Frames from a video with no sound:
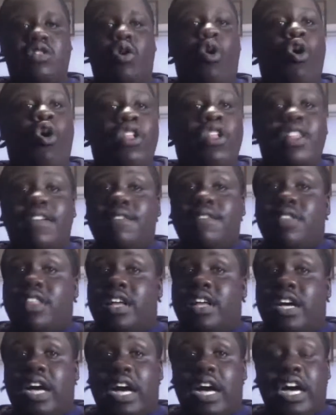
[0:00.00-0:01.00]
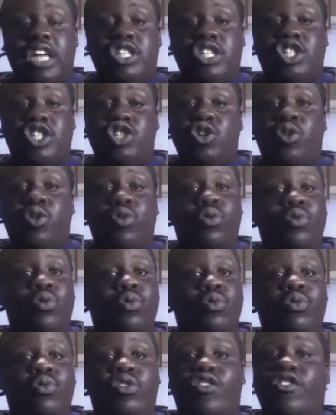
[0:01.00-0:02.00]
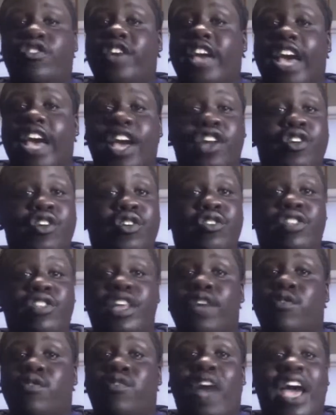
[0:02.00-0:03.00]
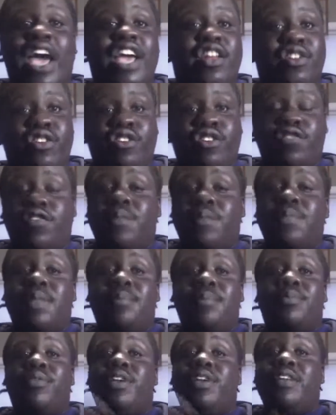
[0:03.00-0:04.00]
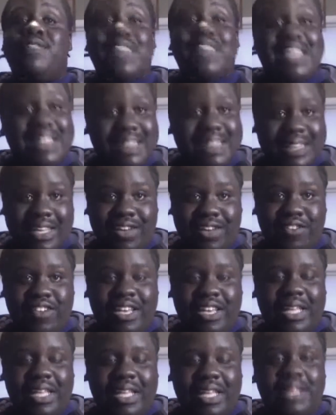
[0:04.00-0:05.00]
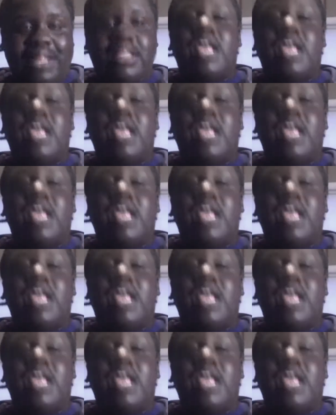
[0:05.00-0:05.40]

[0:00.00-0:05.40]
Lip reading: all of the show creators and writers from the previous series. I